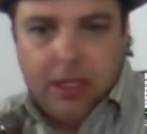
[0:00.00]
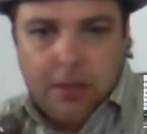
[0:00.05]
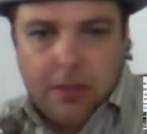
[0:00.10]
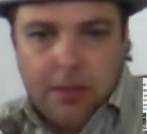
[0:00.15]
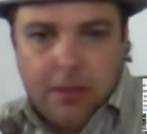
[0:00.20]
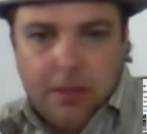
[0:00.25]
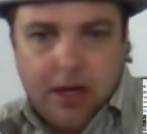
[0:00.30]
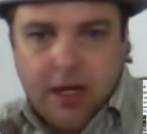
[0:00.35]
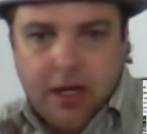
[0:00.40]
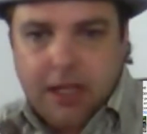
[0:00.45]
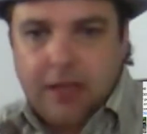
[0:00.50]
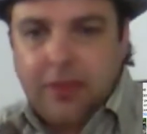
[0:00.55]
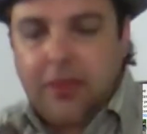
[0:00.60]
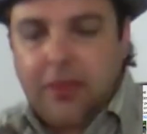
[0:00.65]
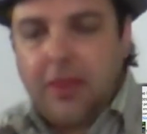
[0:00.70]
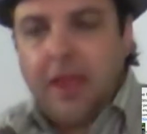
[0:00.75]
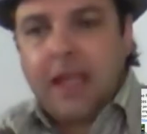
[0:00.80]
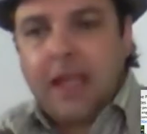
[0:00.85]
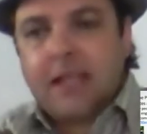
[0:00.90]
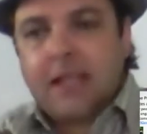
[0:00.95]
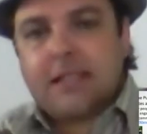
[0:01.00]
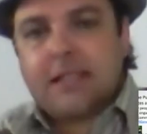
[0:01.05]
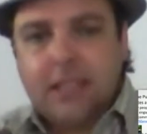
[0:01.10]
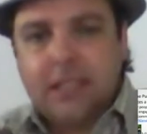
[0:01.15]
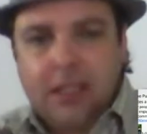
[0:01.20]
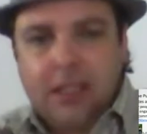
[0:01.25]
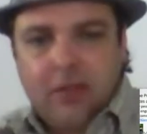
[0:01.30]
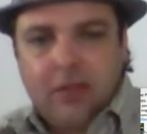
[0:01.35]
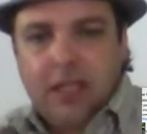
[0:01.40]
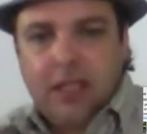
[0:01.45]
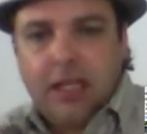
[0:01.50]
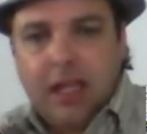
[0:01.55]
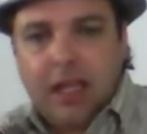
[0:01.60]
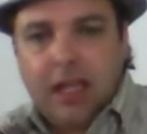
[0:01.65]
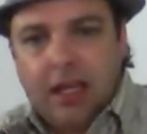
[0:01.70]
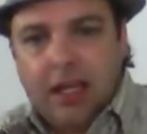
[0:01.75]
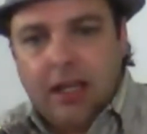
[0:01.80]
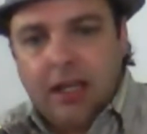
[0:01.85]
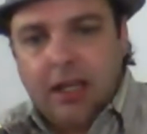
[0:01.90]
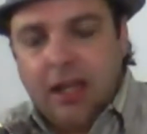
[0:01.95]
American Thanksgiving
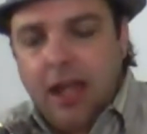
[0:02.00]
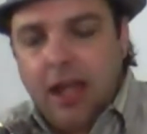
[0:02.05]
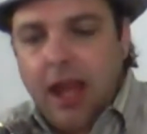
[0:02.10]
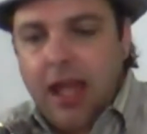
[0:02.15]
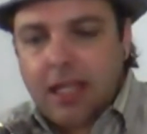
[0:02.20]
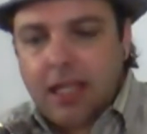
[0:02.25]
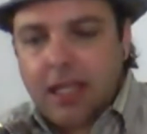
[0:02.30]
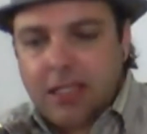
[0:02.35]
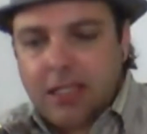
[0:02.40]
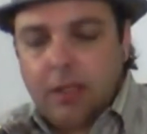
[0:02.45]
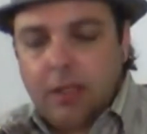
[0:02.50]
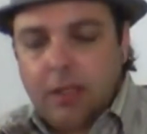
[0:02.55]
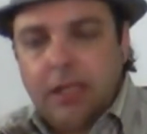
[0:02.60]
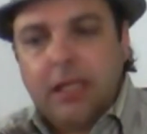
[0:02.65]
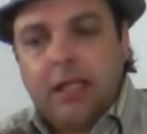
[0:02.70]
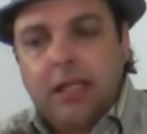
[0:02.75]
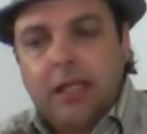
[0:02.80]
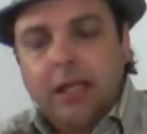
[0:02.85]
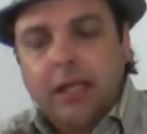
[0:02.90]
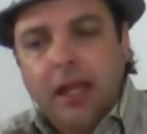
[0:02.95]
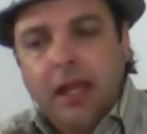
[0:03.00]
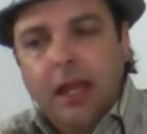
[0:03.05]
next week.